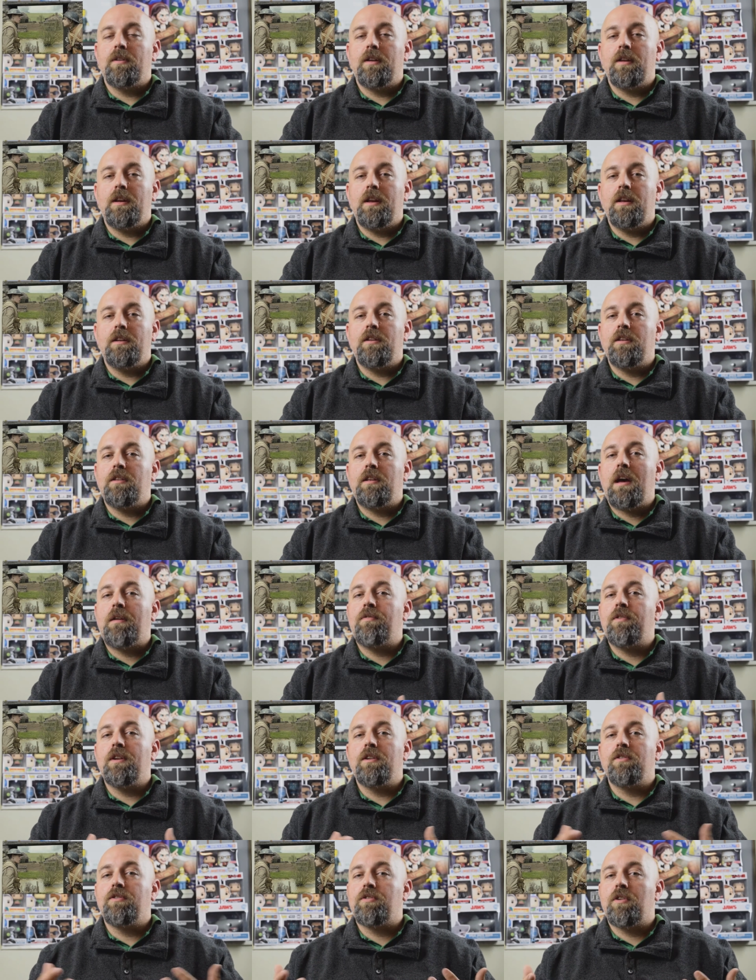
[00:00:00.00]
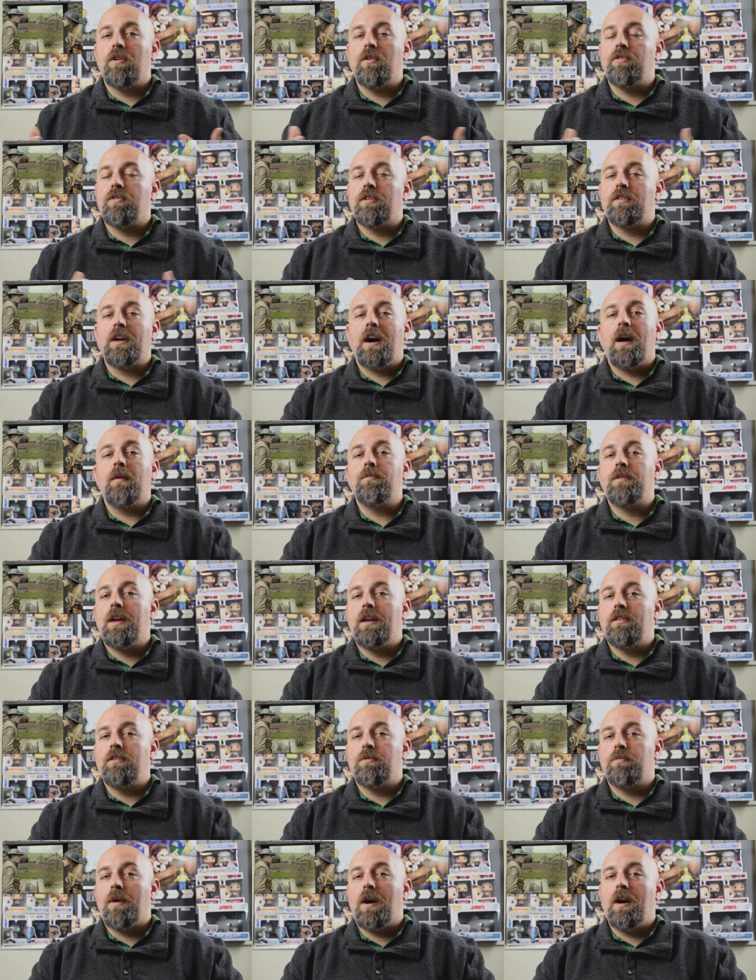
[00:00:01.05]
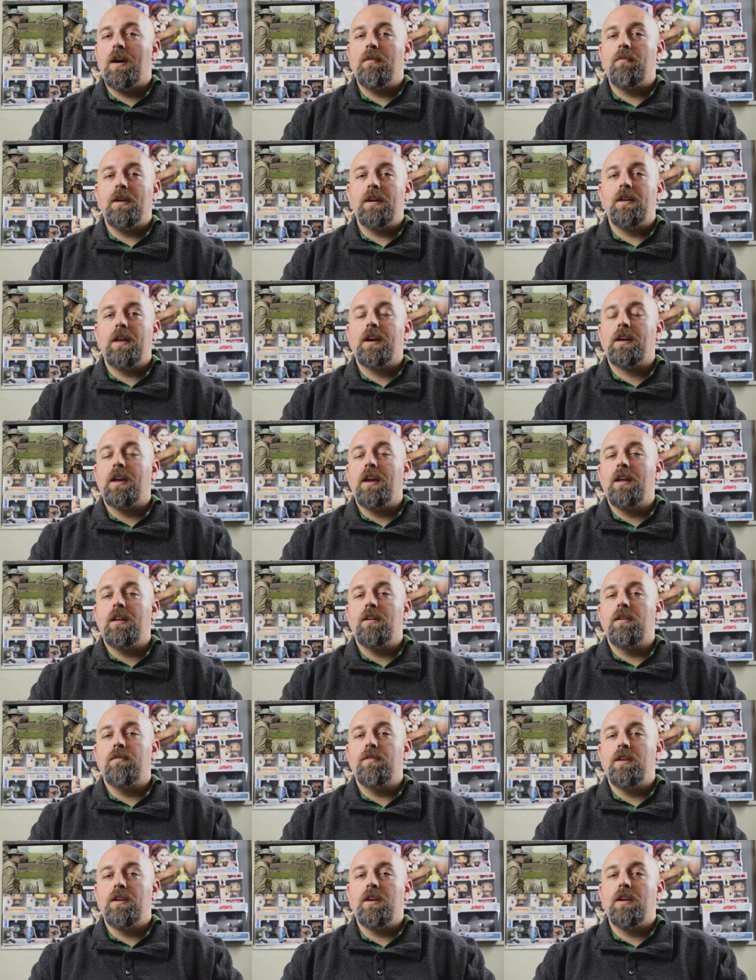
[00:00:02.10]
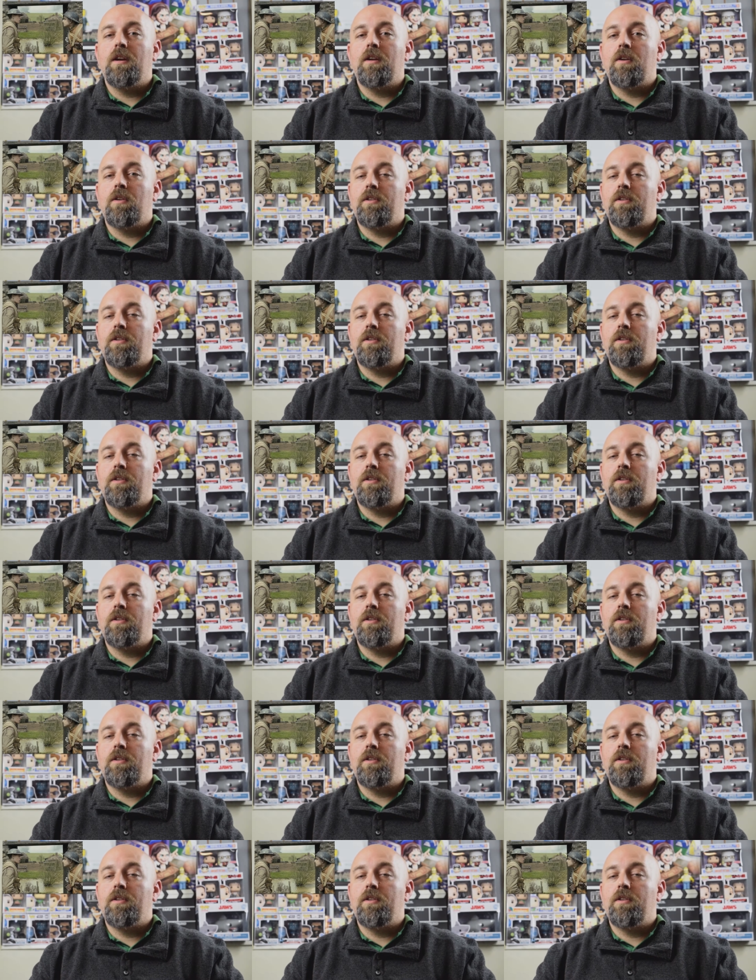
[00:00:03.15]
and it definitely deserves a top 10 spot in my decade of the year,